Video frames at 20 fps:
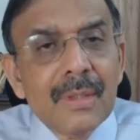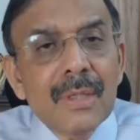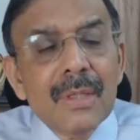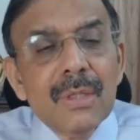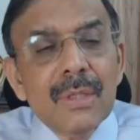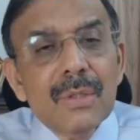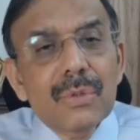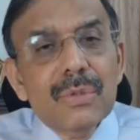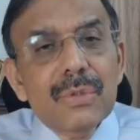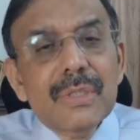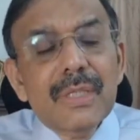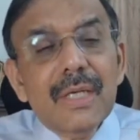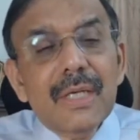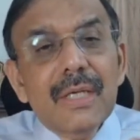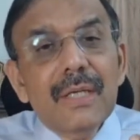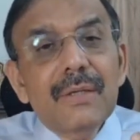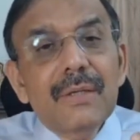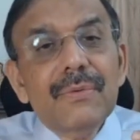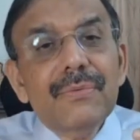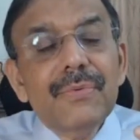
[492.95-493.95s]
you say
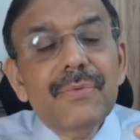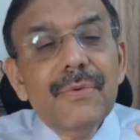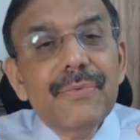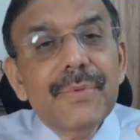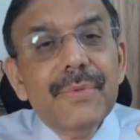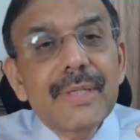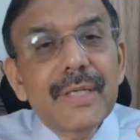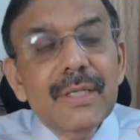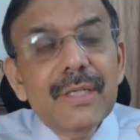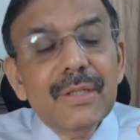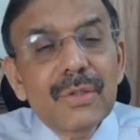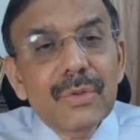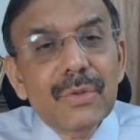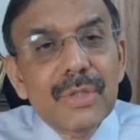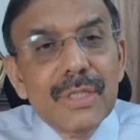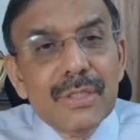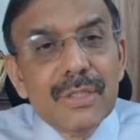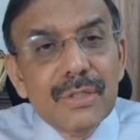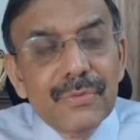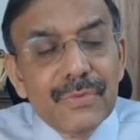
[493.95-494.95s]
15
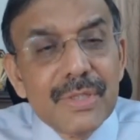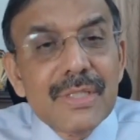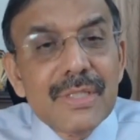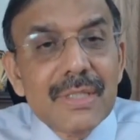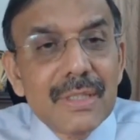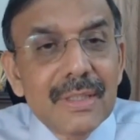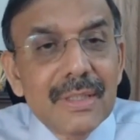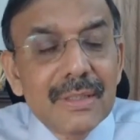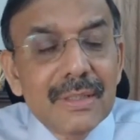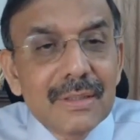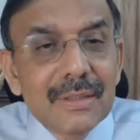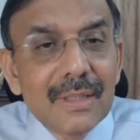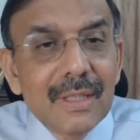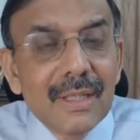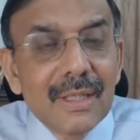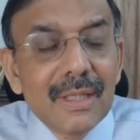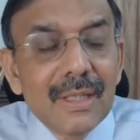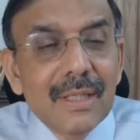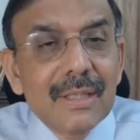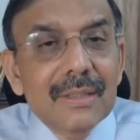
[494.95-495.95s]
units of insulin,
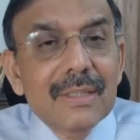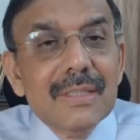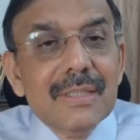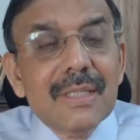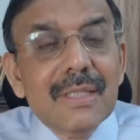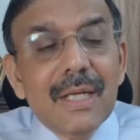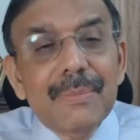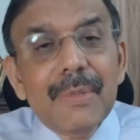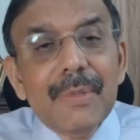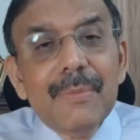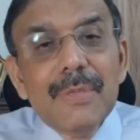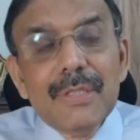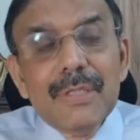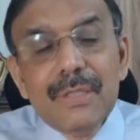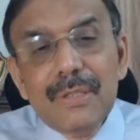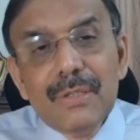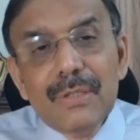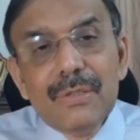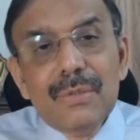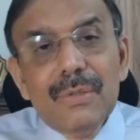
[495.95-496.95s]
this can be
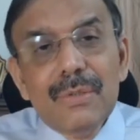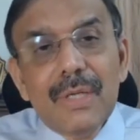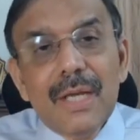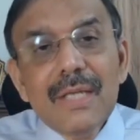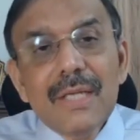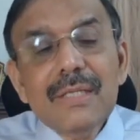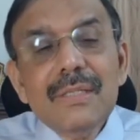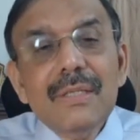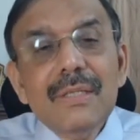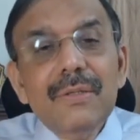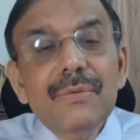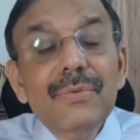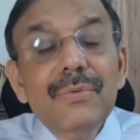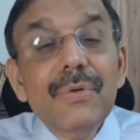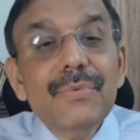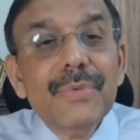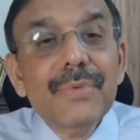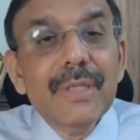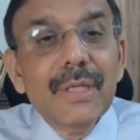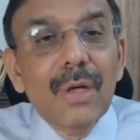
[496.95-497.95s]
misunderstood as
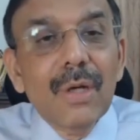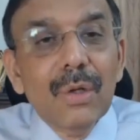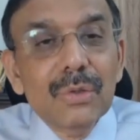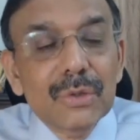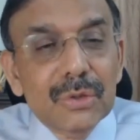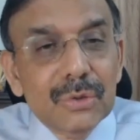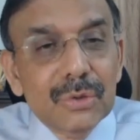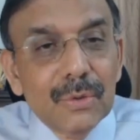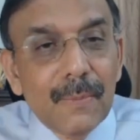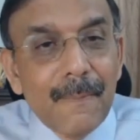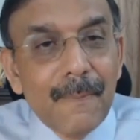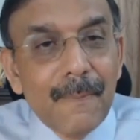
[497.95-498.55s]
50 also.